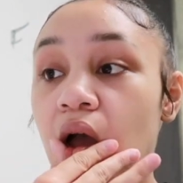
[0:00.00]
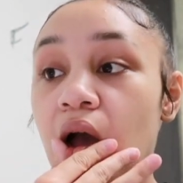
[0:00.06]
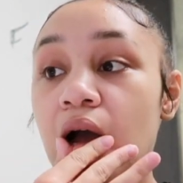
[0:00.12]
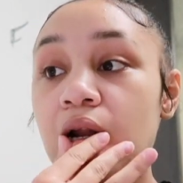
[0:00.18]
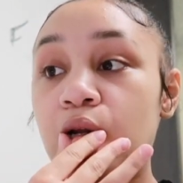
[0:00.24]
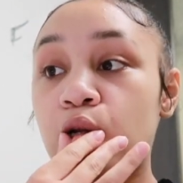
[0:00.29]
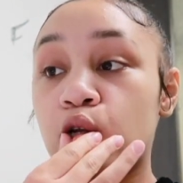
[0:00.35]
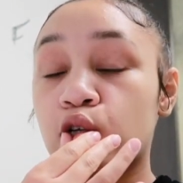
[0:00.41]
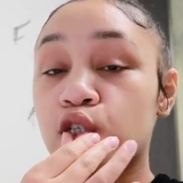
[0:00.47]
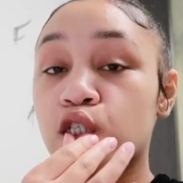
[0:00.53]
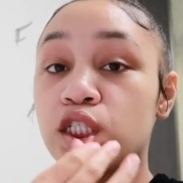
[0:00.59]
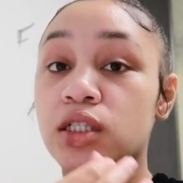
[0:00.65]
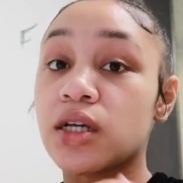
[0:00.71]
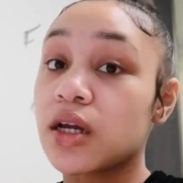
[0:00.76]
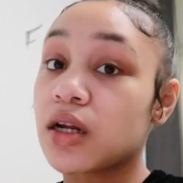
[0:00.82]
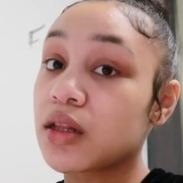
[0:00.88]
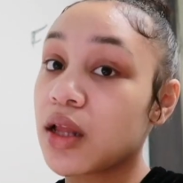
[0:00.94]
I don't know,
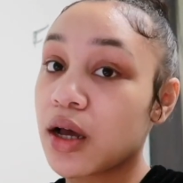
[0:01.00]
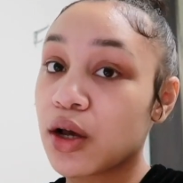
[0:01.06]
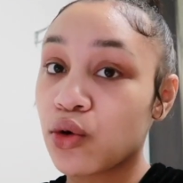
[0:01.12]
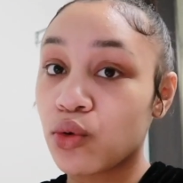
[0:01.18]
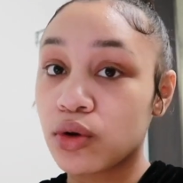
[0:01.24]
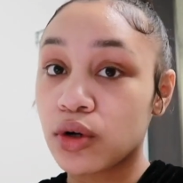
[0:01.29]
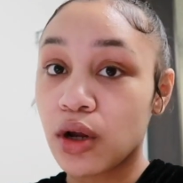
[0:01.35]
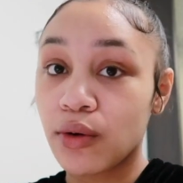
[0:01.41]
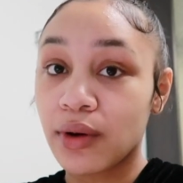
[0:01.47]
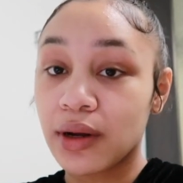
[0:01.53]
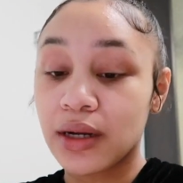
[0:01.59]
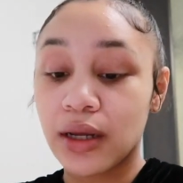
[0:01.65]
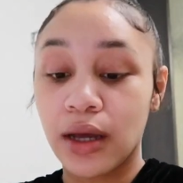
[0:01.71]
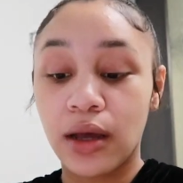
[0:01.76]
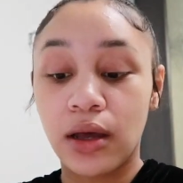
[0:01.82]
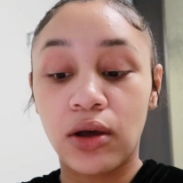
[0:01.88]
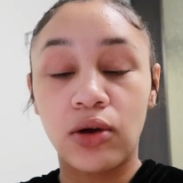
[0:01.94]
she got a lot going on right
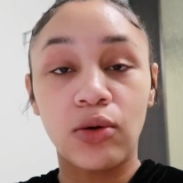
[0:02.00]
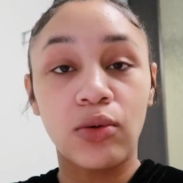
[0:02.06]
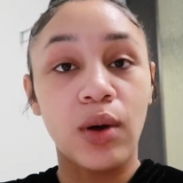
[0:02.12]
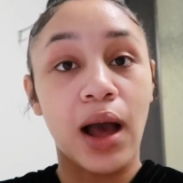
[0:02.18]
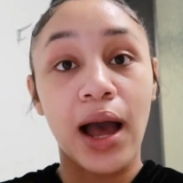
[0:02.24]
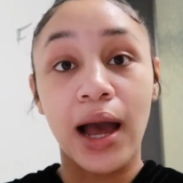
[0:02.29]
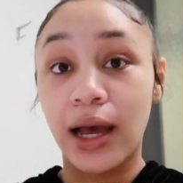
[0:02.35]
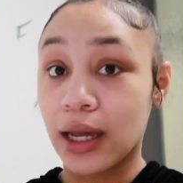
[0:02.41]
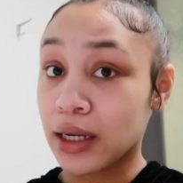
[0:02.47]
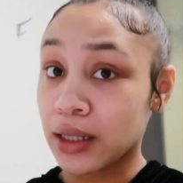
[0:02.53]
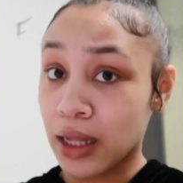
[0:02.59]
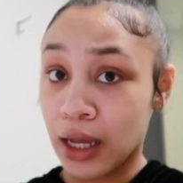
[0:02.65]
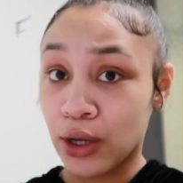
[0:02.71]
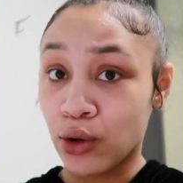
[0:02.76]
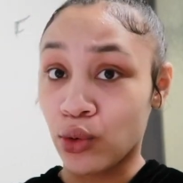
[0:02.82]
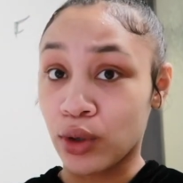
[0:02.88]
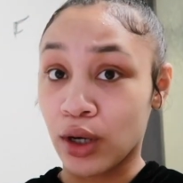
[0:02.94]
now, I got a
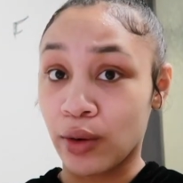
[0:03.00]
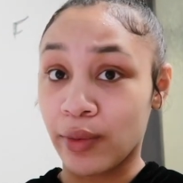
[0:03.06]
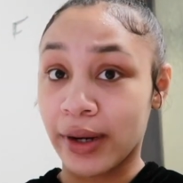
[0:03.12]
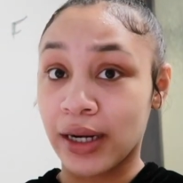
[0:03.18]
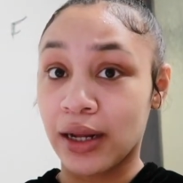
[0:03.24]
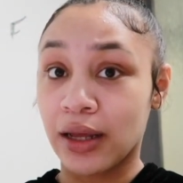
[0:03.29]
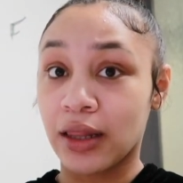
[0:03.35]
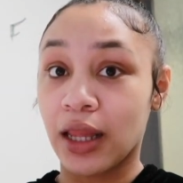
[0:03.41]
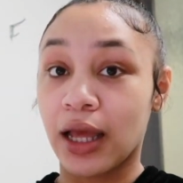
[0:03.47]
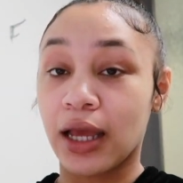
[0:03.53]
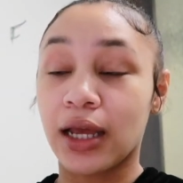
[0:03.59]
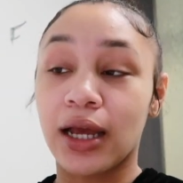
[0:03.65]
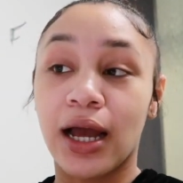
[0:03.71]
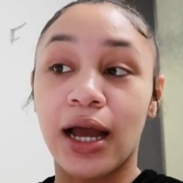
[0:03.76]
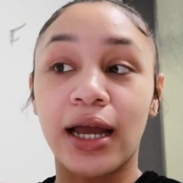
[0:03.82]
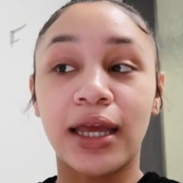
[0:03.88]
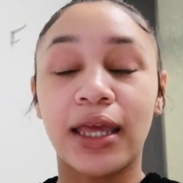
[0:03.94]
lot going on right now,
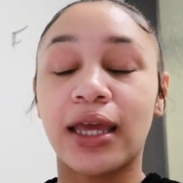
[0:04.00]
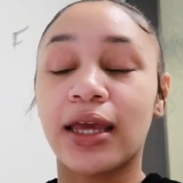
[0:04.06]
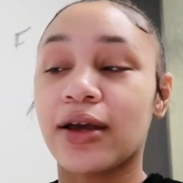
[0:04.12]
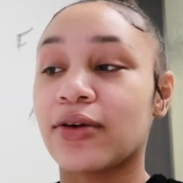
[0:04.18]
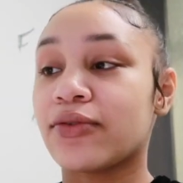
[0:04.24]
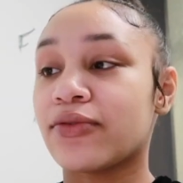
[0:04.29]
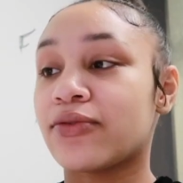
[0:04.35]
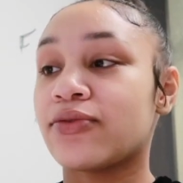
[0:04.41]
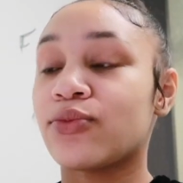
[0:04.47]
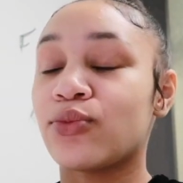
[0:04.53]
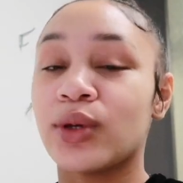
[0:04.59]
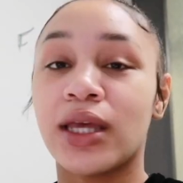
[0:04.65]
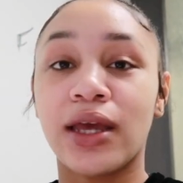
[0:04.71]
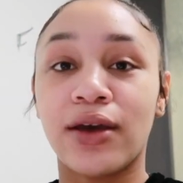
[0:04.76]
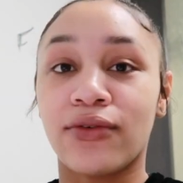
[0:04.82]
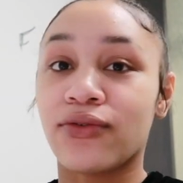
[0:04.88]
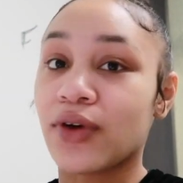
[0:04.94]
like we
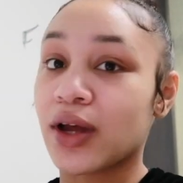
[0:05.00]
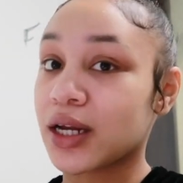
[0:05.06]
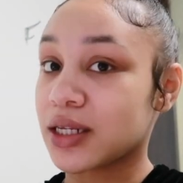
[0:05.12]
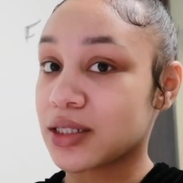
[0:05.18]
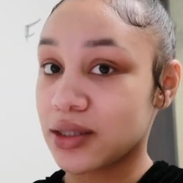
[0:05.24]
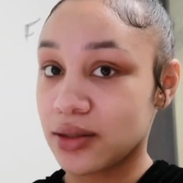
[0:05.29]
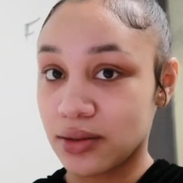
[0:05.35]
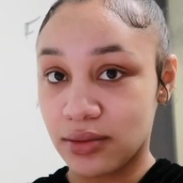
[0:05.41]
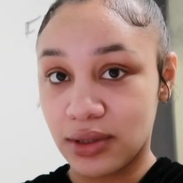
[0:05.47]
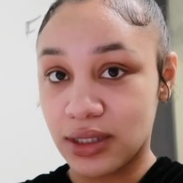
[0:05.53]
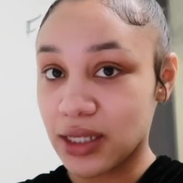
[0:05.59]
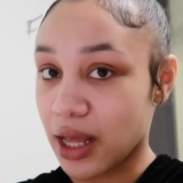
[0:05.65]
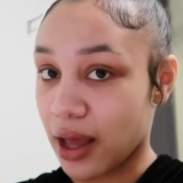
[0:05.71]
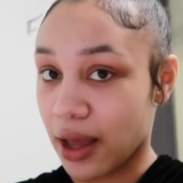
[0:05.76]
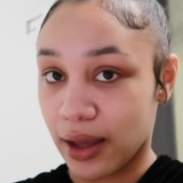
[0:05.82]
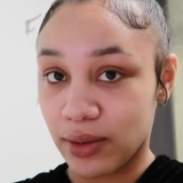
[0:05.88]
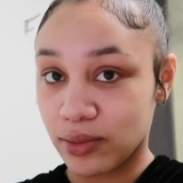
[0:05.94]
can't find the
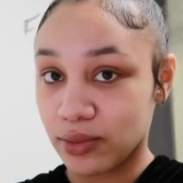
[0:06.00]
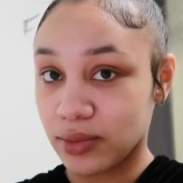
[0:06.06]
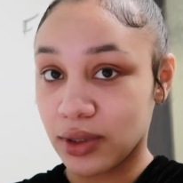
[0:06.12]
time.